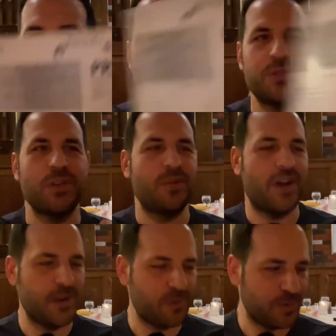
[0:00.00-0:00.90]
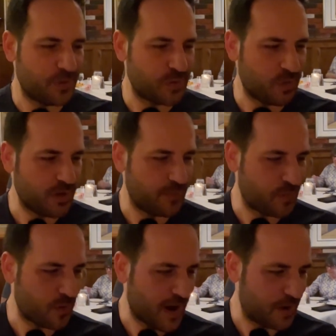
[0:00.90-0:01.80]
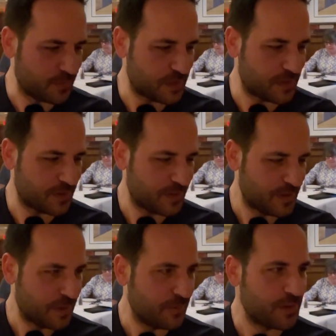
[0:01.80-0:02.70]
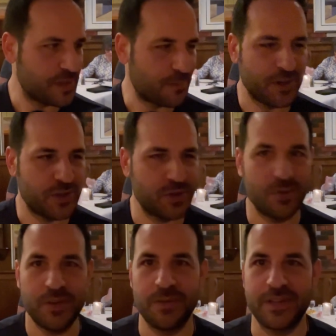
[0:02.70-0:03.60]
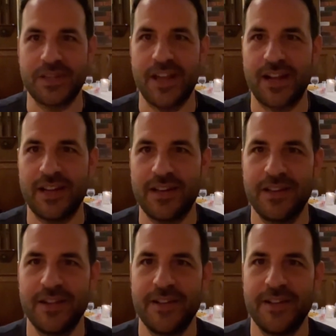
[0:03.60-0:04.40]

So I ordered the 24 ounce, which I'm gonna show you in a second.